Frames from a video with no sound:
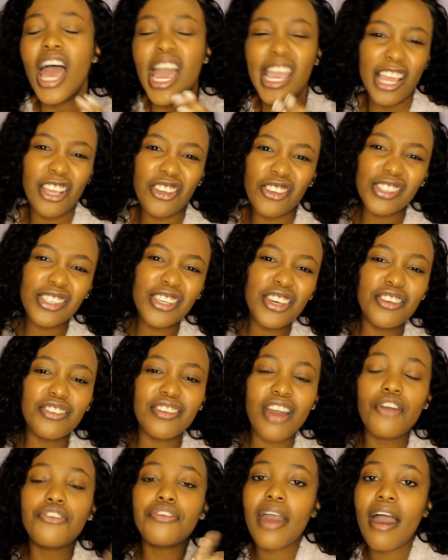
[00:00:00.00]
Can you see
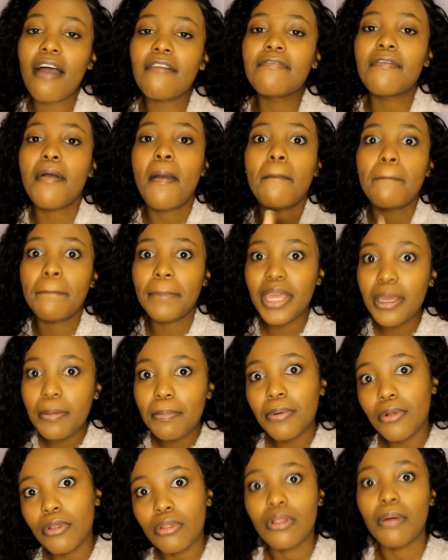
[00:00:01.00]
now you have
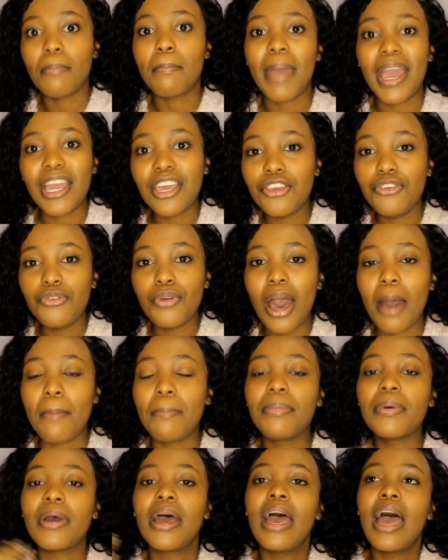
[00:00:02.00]
people backing you
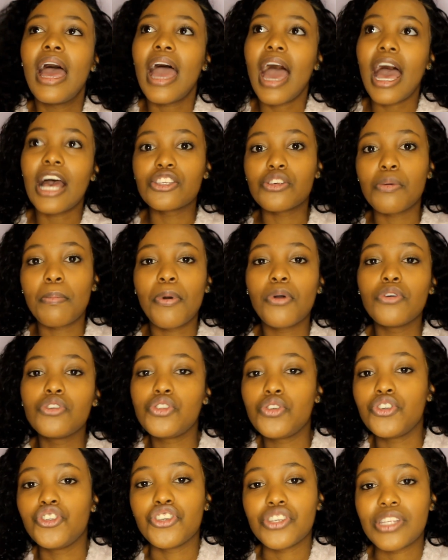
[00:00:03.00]
up, as opposed
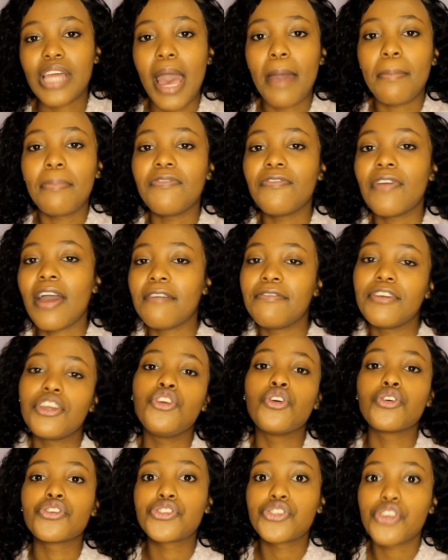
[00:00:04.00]
to just having
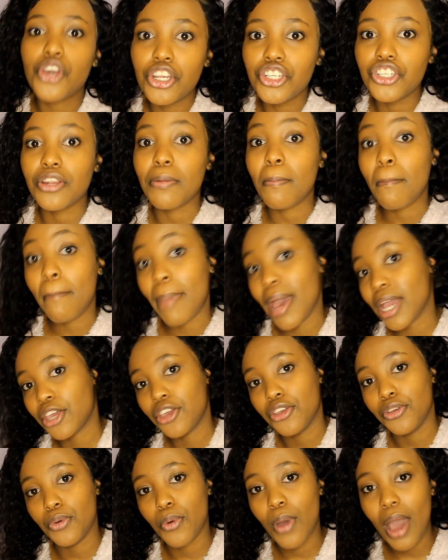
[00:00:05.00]
your surgeon
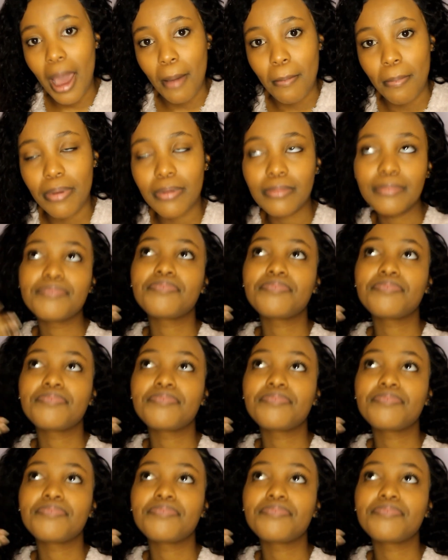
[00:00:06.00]
backing you up?